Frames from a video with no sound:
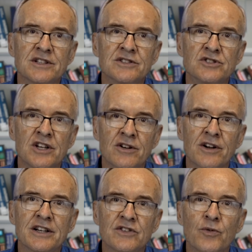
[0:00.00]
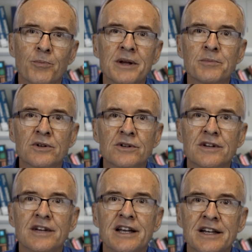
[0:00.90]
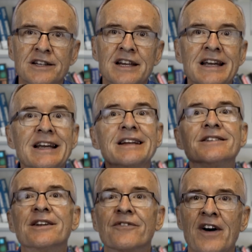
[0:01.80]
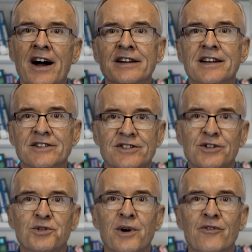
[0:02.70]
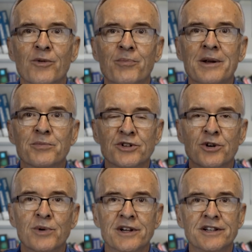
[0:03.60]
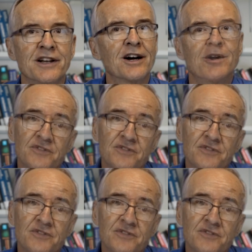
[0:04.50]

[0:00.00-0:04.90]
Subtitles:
and generally it's for people in need, defined as whoever people you're willing to help.